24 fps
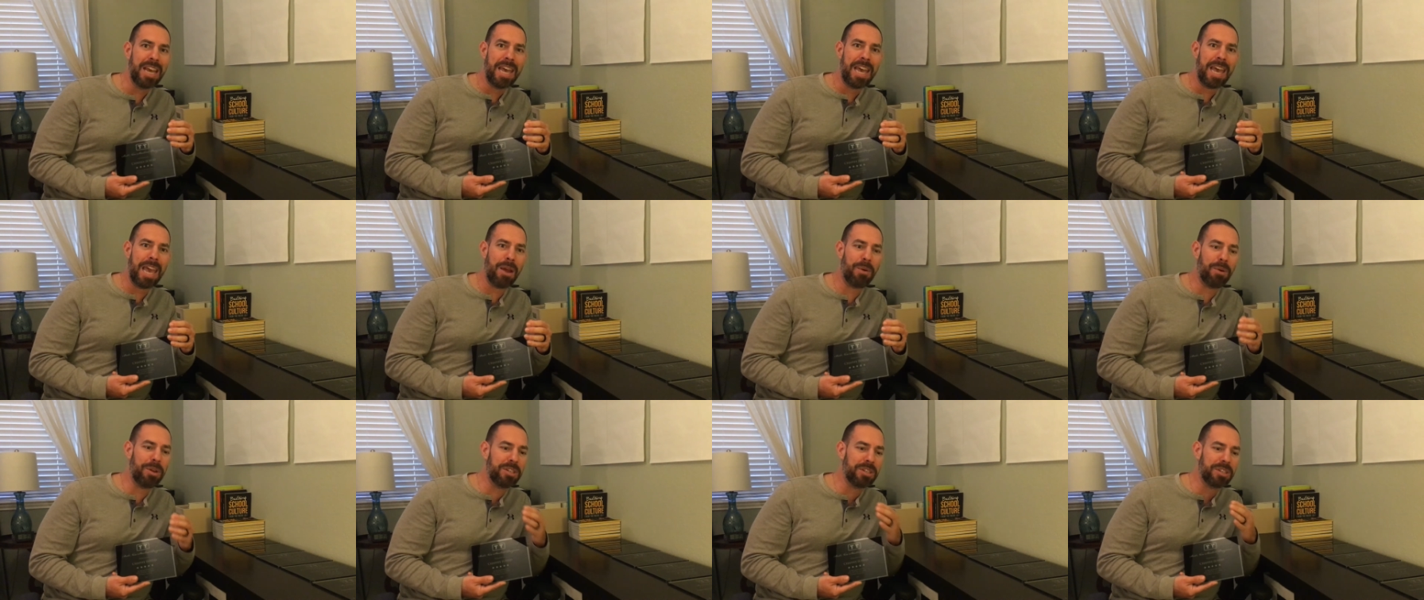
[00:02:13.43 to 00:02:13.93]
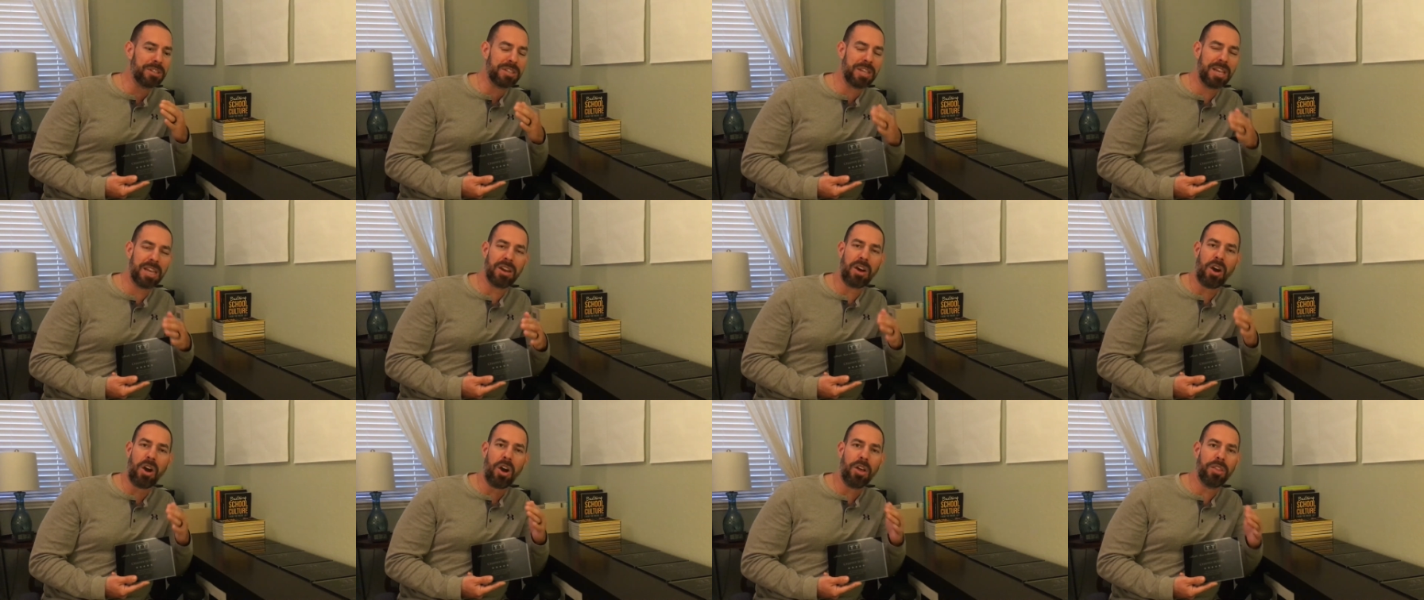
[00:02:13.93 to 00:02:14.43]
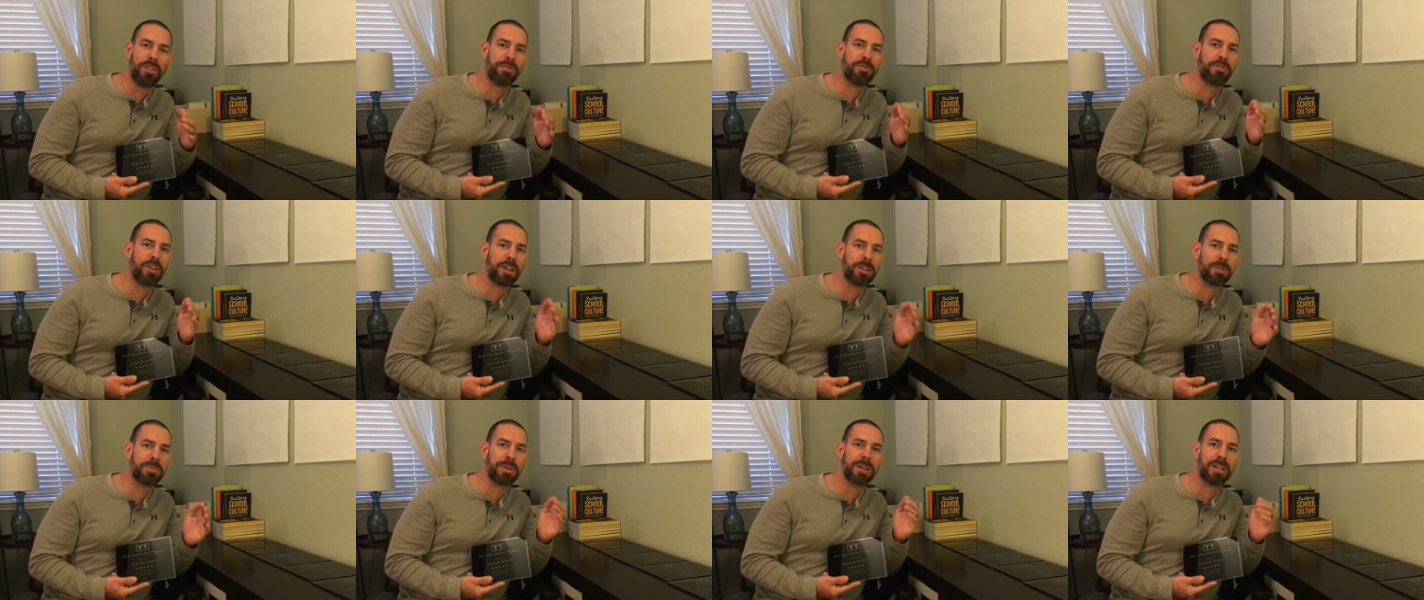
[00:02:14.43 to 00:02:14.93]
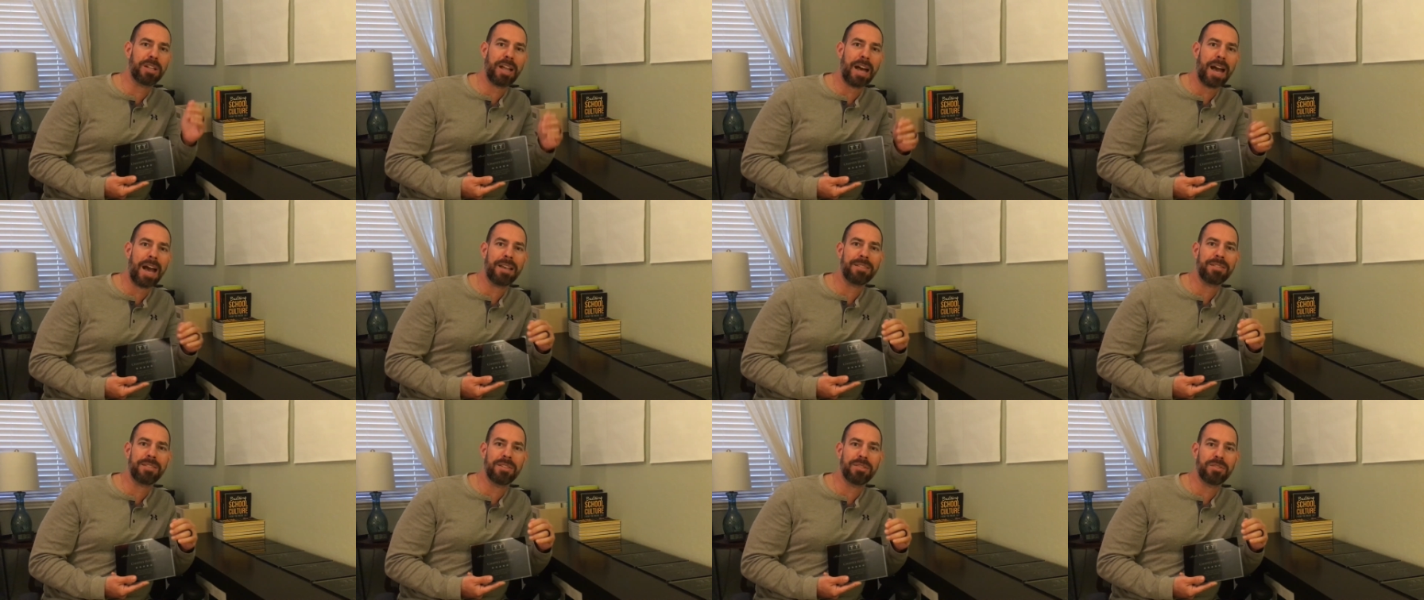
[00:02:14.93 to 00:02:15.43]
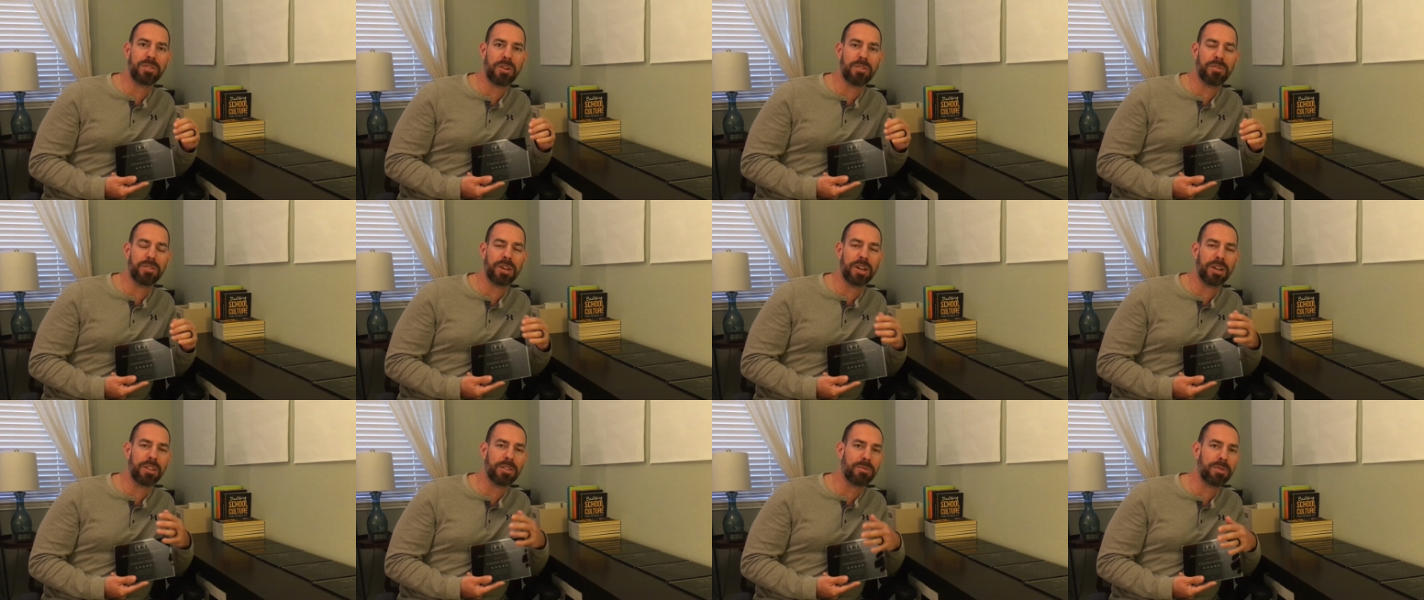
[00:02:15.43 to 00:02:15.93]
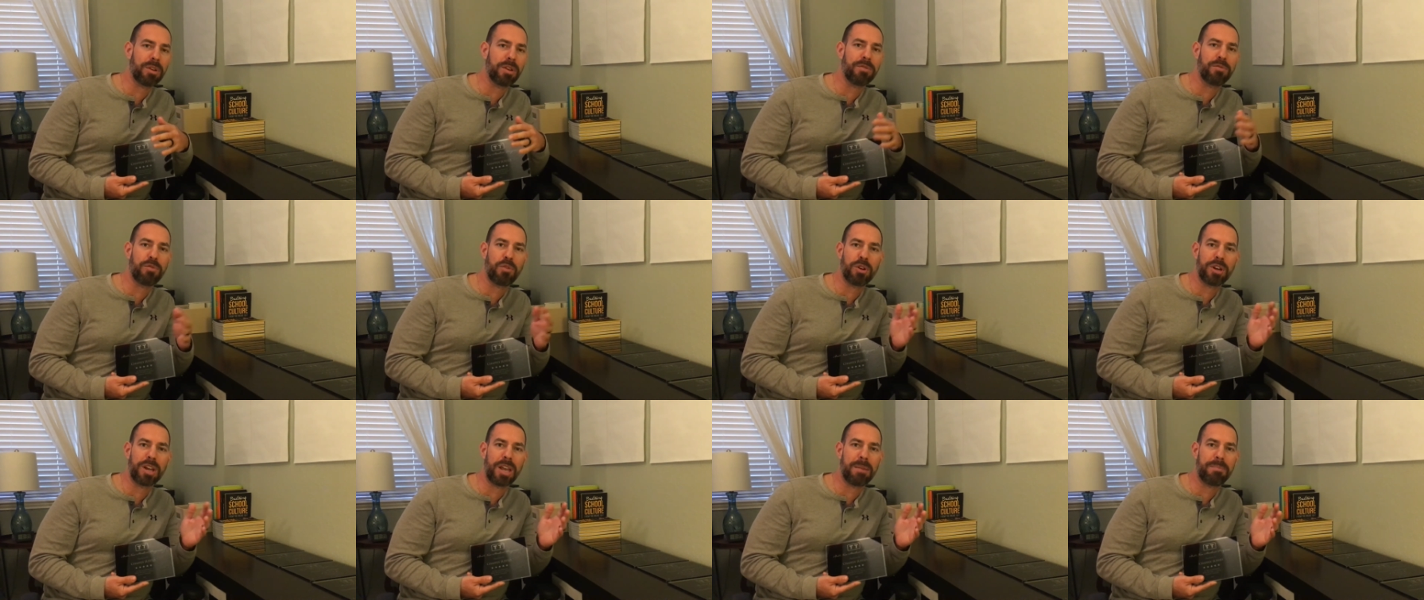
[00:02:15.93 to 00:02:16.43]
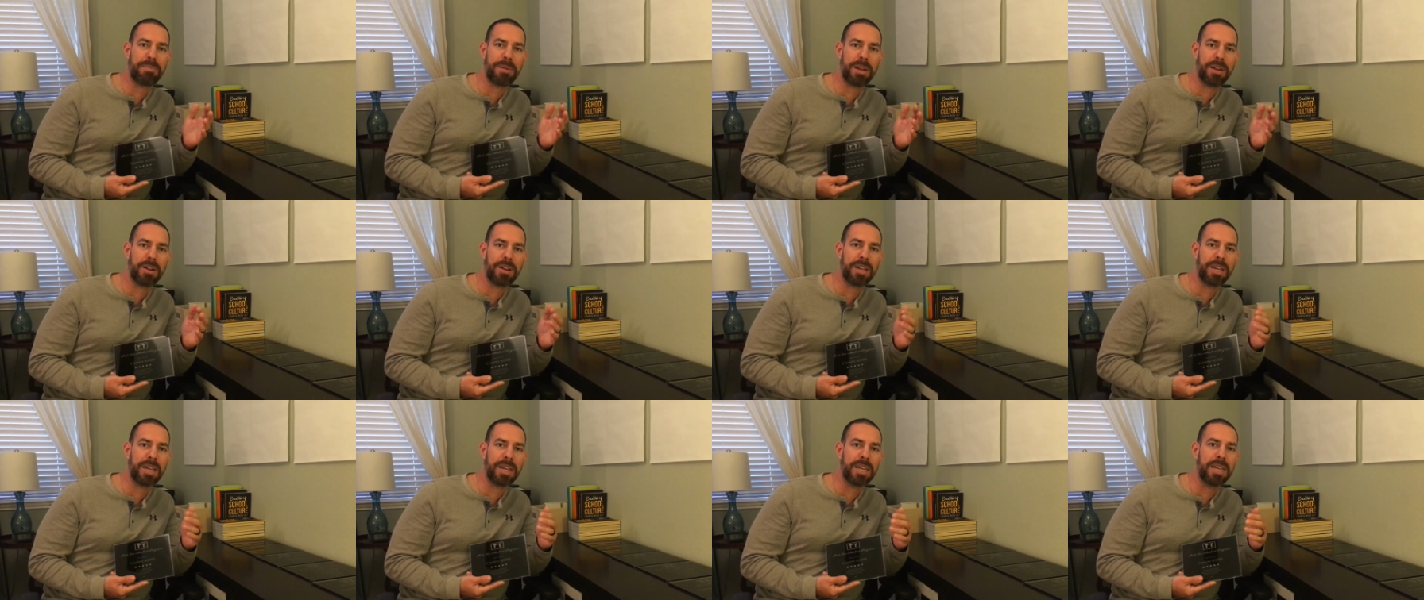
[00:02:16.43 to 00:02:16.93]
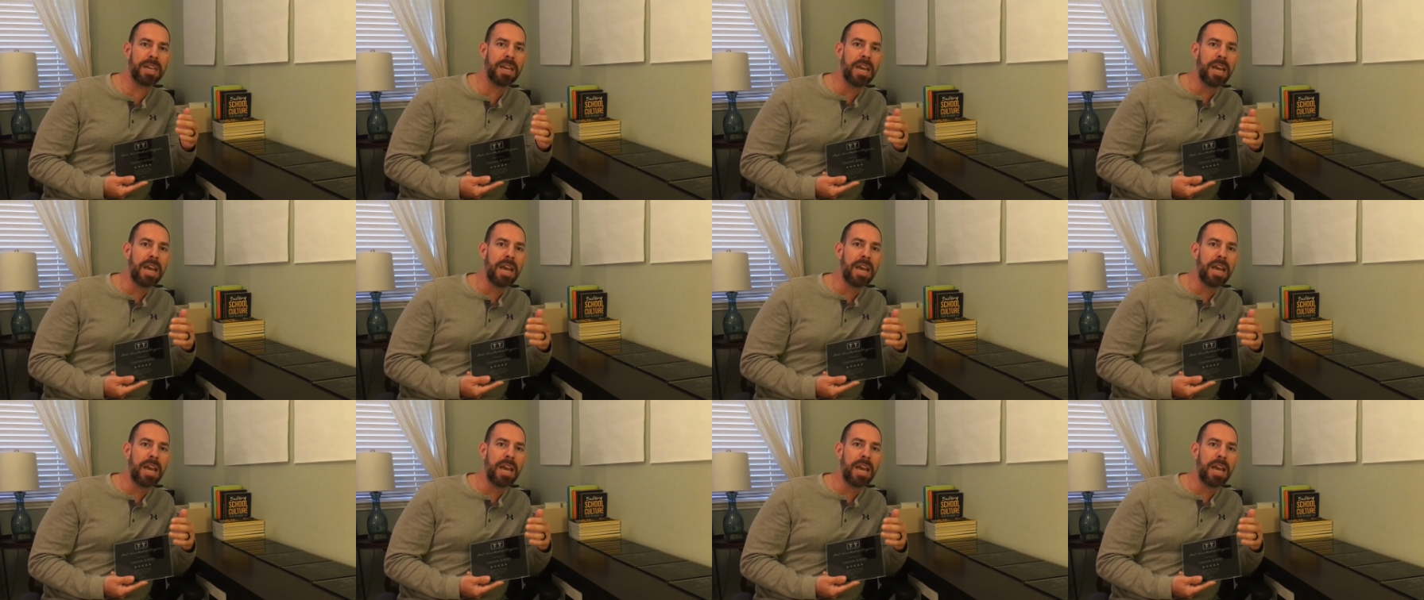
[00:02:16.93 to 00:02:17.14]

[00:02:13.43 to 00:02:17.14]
and we just hit all the freshman classes over a three or four day period.